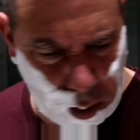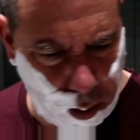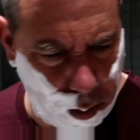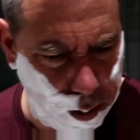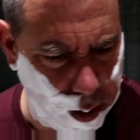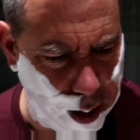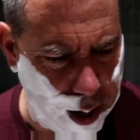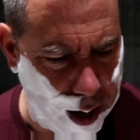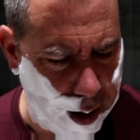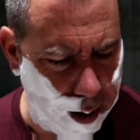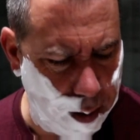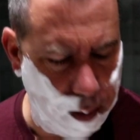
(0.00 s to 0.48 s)

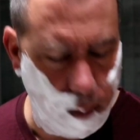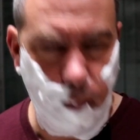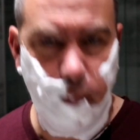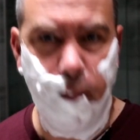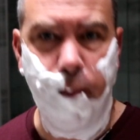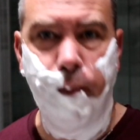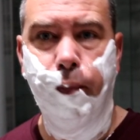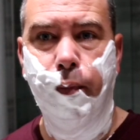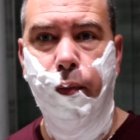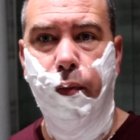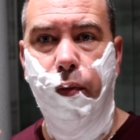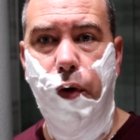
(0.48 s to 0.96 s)
Oh yeah,
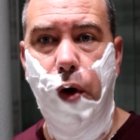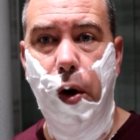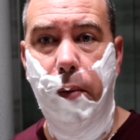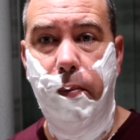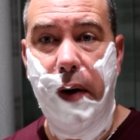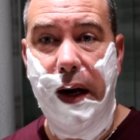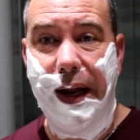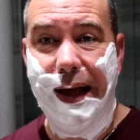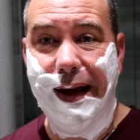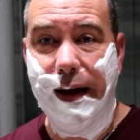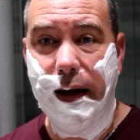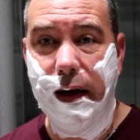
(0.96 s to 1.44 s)
the
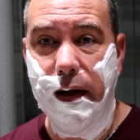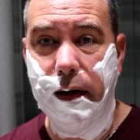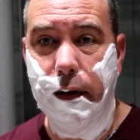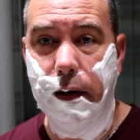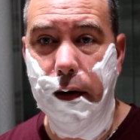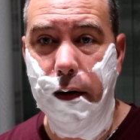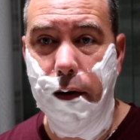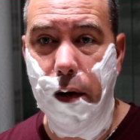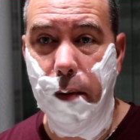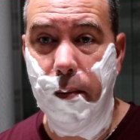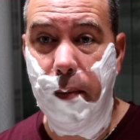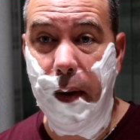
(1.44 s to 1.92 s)

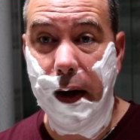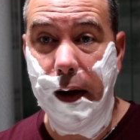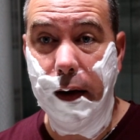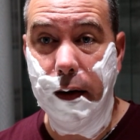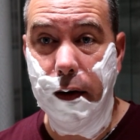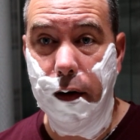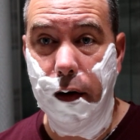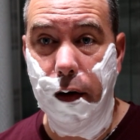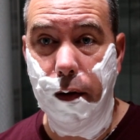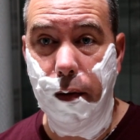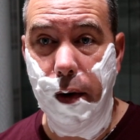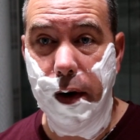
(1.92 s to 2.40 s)
blade
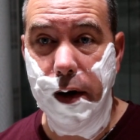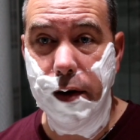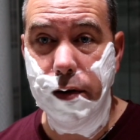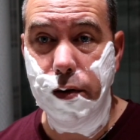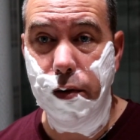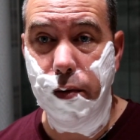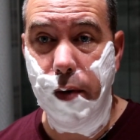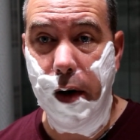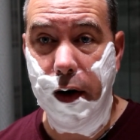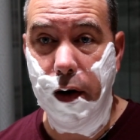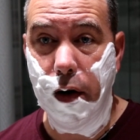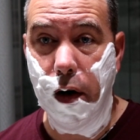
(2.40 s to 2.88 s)
in the
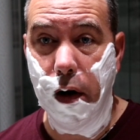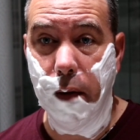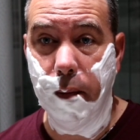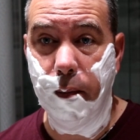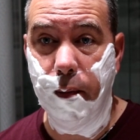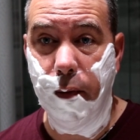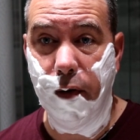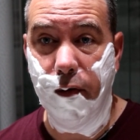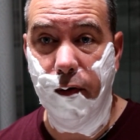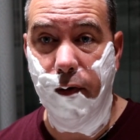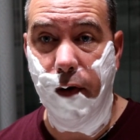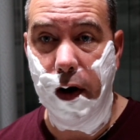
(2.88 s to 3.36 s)
razor right
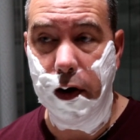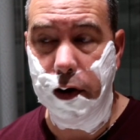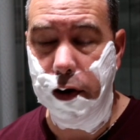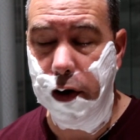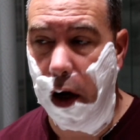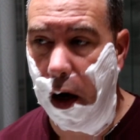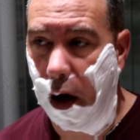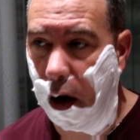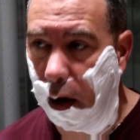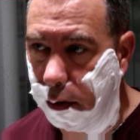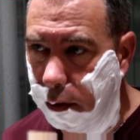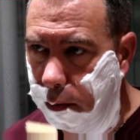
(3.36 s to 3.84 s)
now,
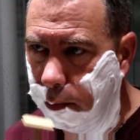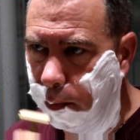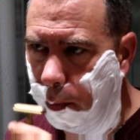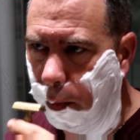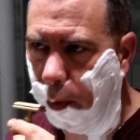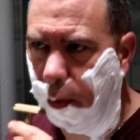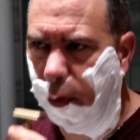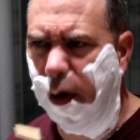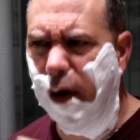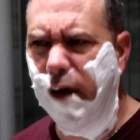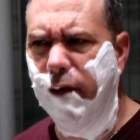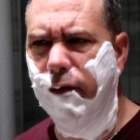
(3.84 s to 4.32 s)
Vashkad.
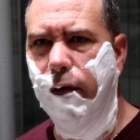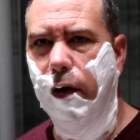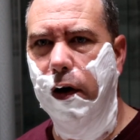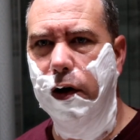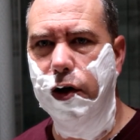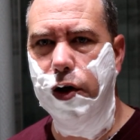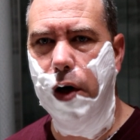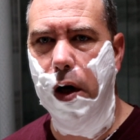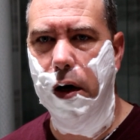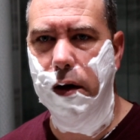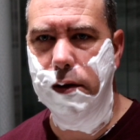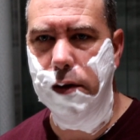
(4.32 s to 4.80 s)
Okay,
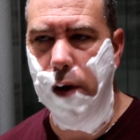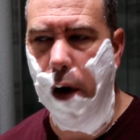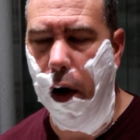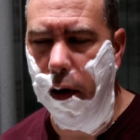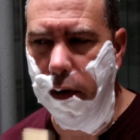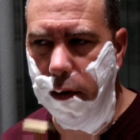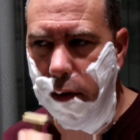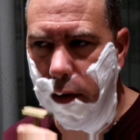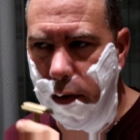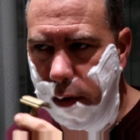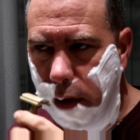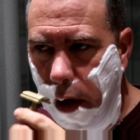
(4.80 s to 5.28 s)
Vashkad's
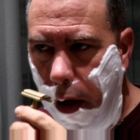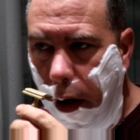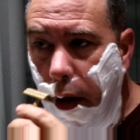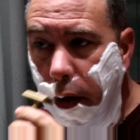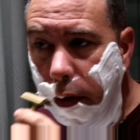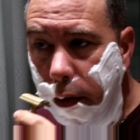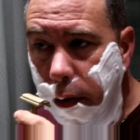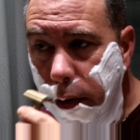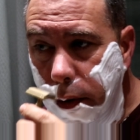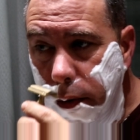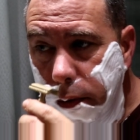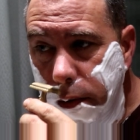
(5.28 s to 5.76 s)
on the
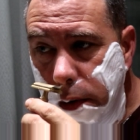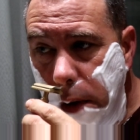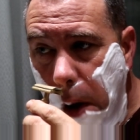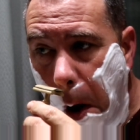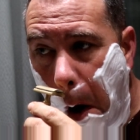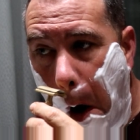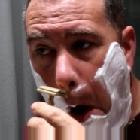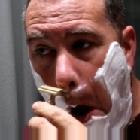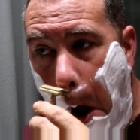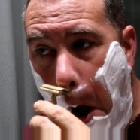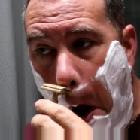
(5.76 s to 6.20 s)
second use.